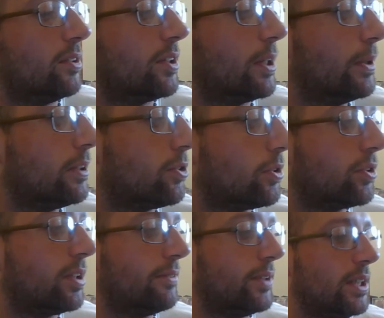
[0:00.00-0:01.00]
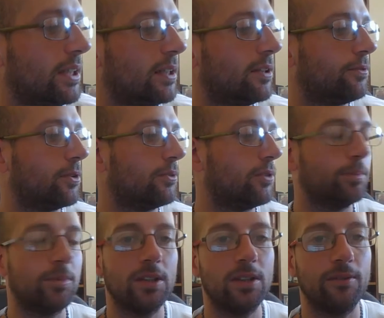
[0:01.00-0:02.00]
So it took 7 years for
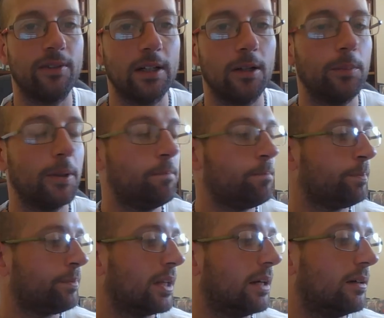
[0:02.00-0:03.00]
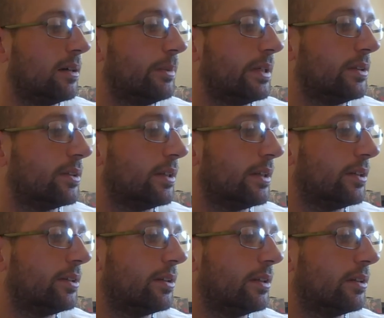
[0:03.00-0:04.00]
them to develop into
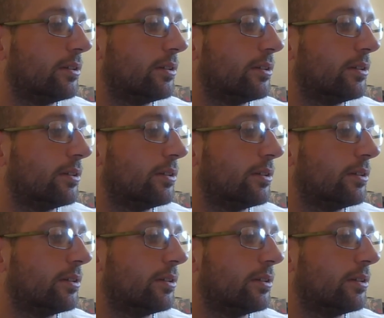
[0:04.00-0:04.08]
this